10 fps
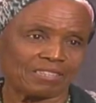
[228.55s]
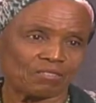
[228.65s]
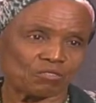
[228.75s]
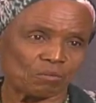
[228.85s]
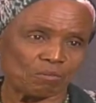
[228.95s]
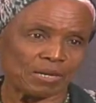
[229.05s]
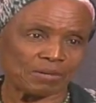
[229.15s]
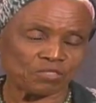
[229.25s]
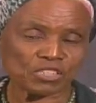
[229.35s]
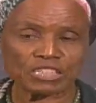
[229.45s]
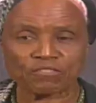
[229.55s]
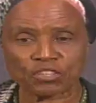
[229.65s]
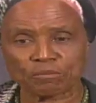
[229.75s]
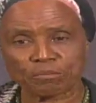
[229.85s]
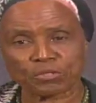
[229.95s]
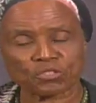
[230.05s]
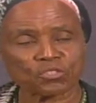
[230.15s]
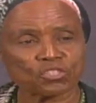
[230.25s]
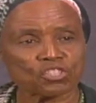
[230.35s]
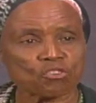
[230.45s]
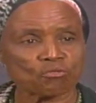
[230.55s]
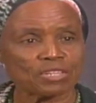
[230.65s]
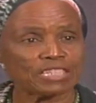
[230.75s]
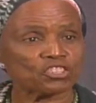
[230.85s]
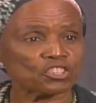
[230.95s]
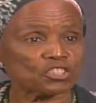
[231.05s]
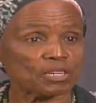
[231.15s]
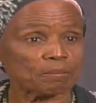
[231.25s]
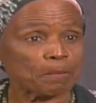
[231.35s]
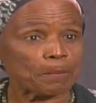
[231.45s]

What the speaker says: from significant persons in your relationship.